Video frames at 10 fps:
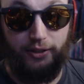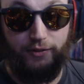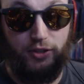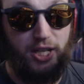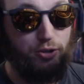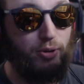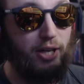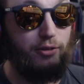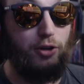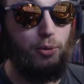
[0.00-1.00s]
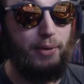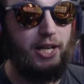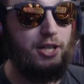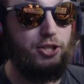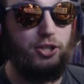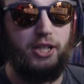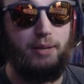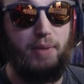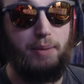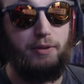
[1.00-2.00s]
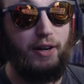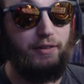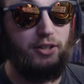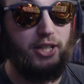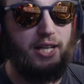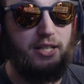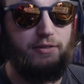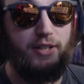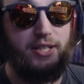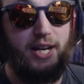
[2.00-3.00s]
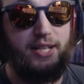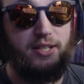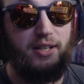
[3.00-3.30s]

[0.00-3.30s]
If you get 12, oh my gosh, you can get maybe 500k defense, guys.